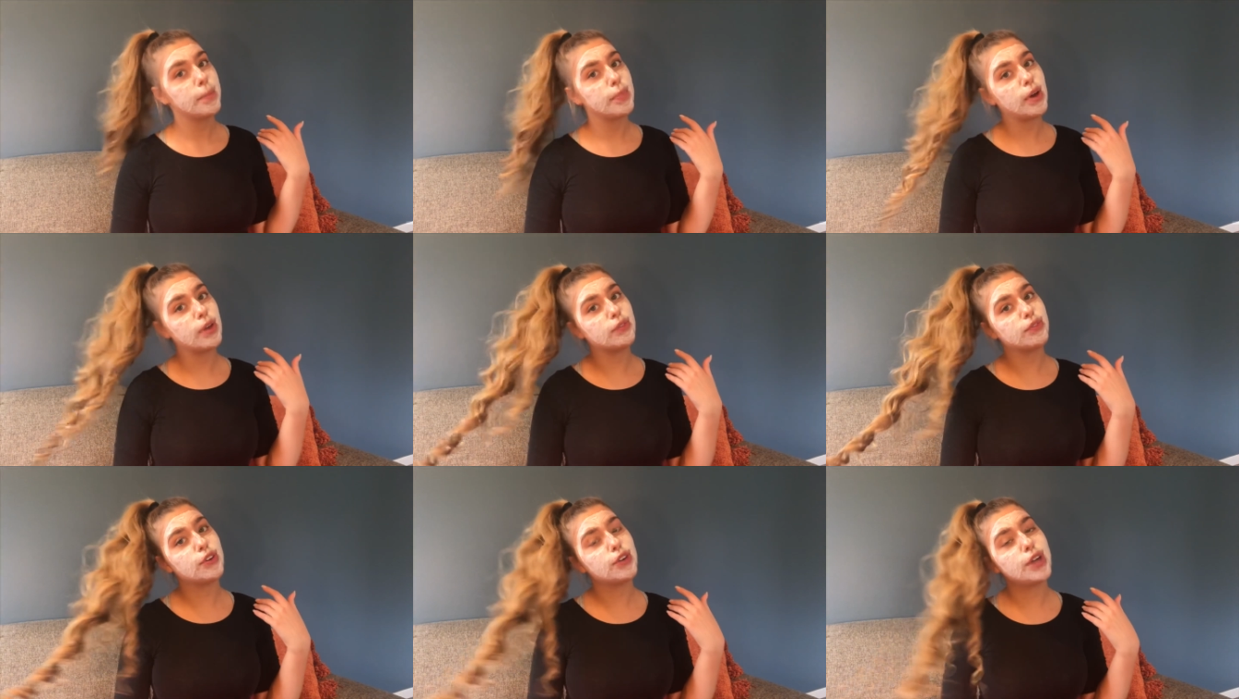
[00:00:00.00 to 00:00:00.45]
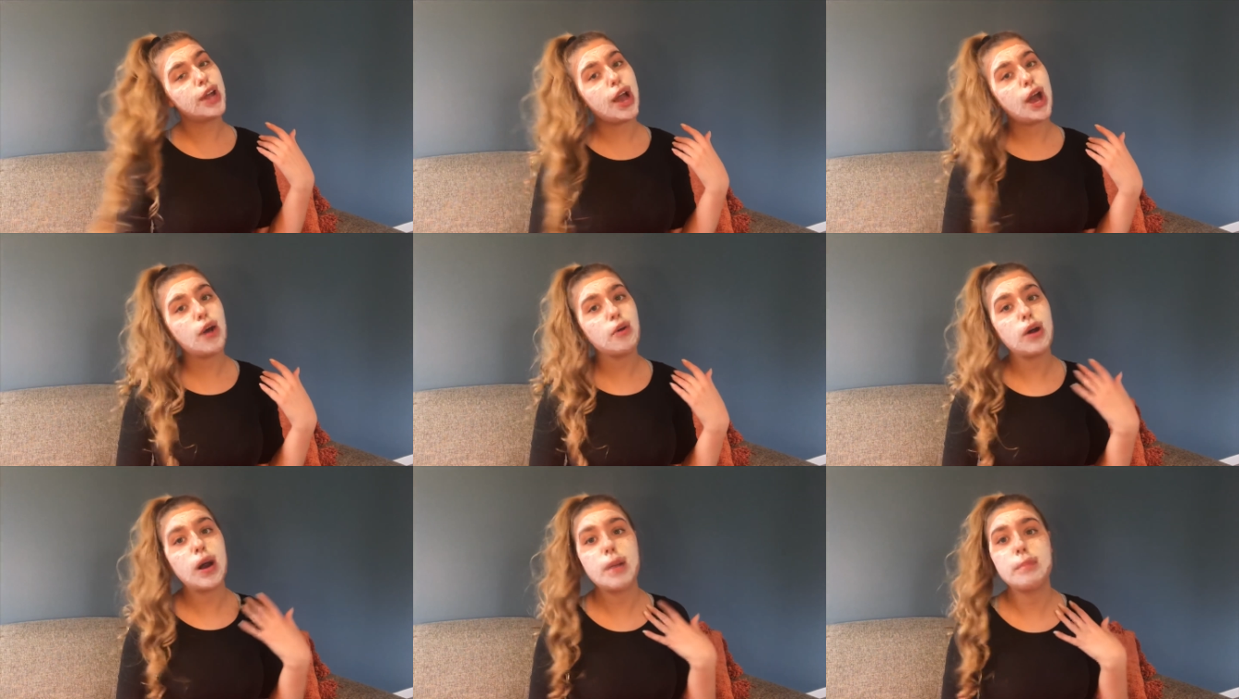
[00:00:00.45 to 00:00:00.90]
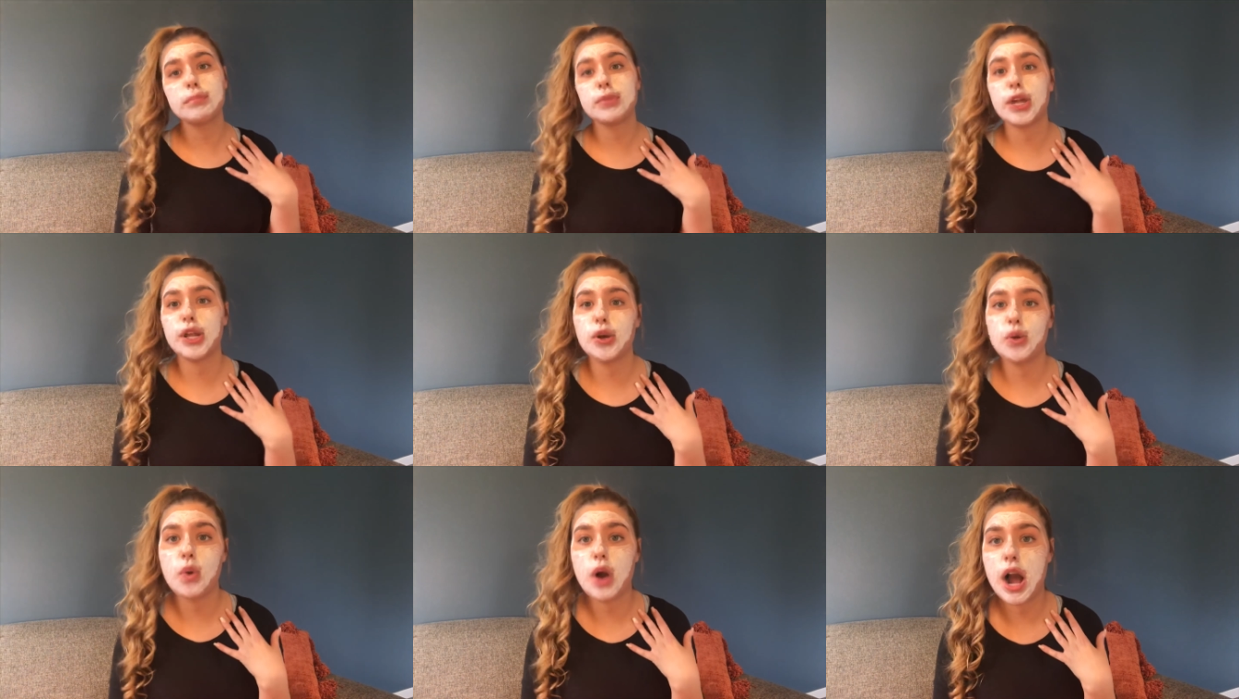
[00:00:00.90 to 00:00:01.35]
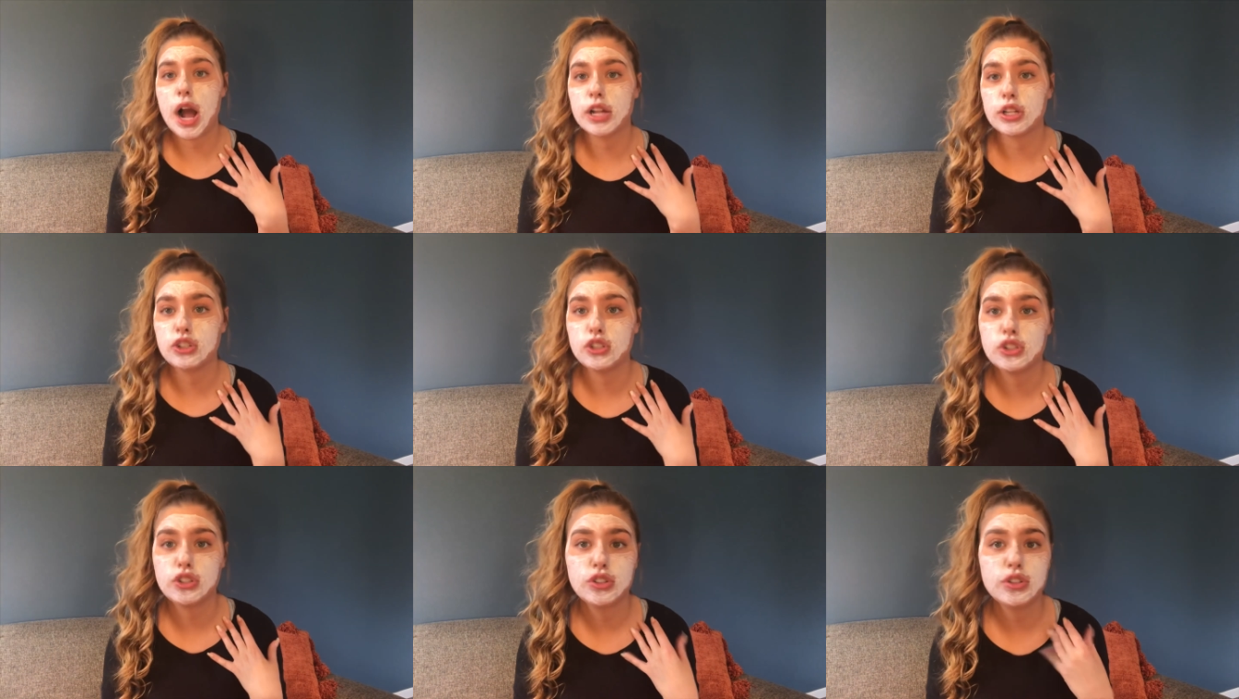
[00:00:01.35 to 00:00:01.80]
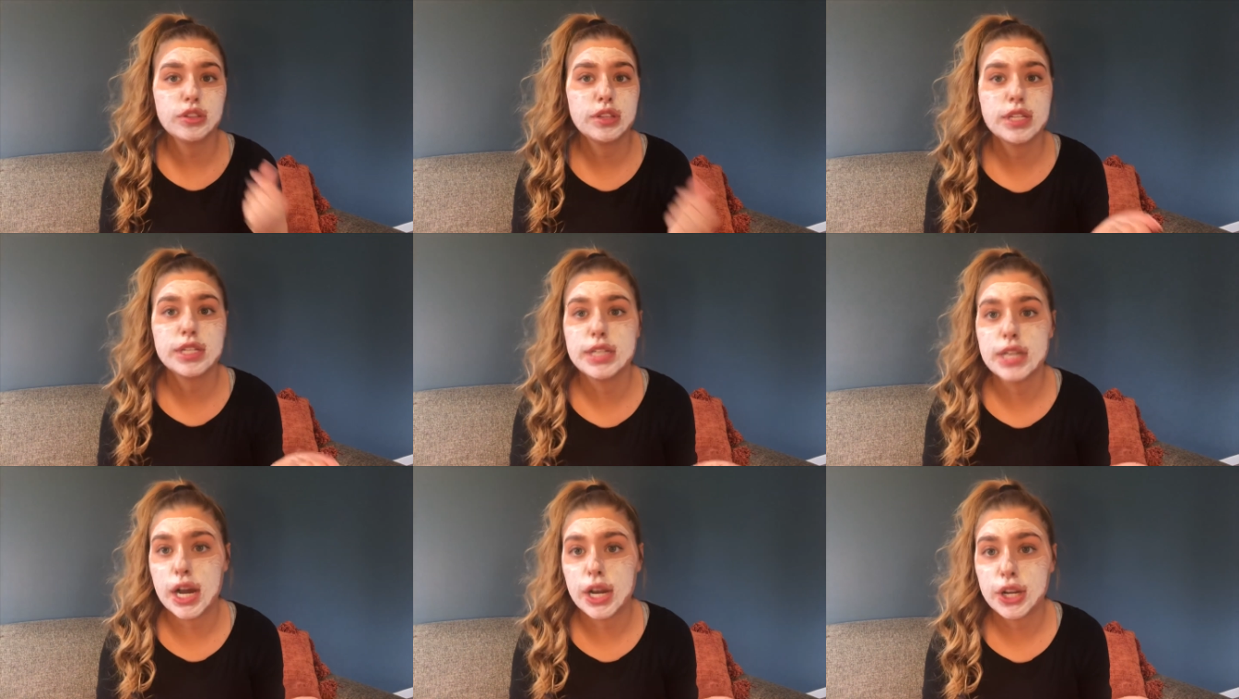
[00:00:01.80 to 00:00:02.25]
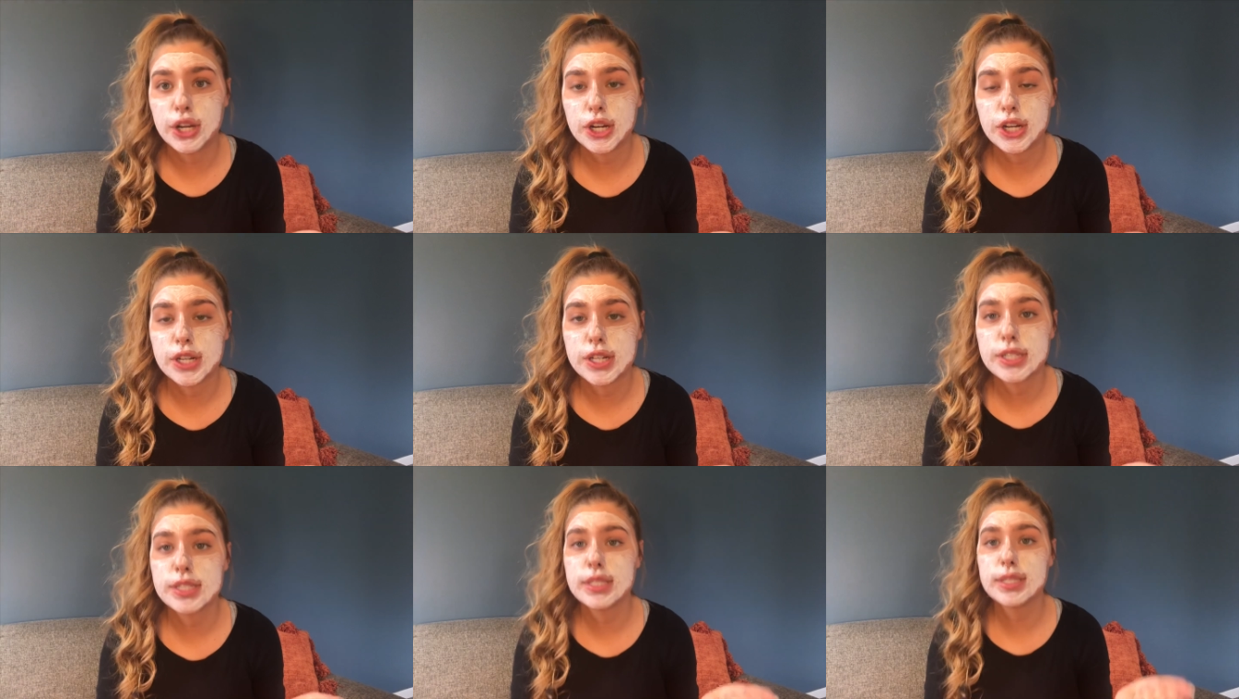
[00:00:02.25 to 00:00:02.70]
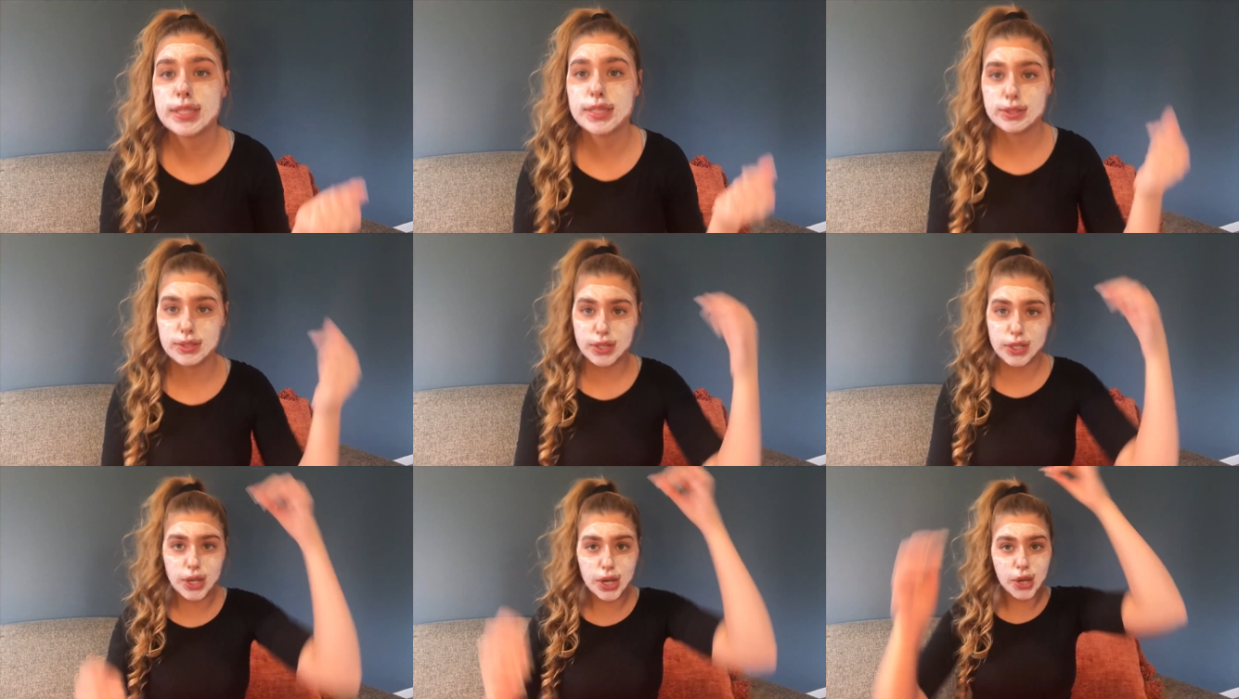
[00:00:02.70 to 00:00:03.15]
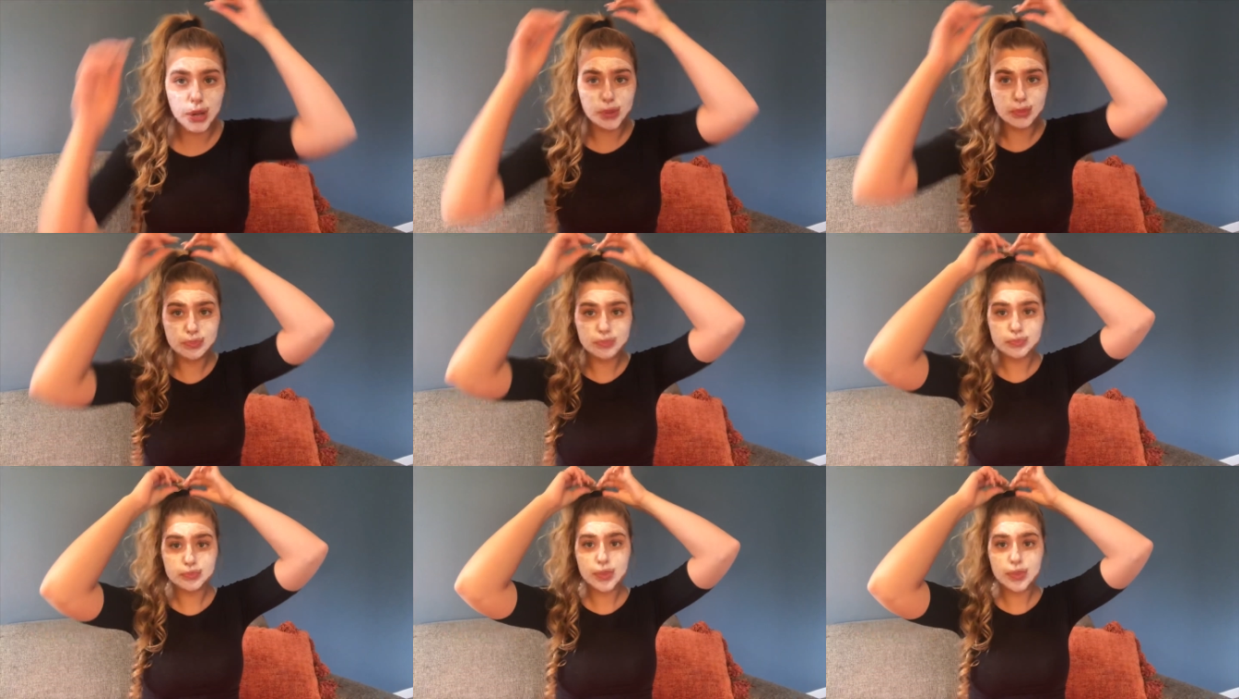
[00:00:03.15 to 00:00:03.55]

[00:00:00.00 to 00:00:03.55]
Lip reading: But for now, I'm gonna watch the Duggars, you know,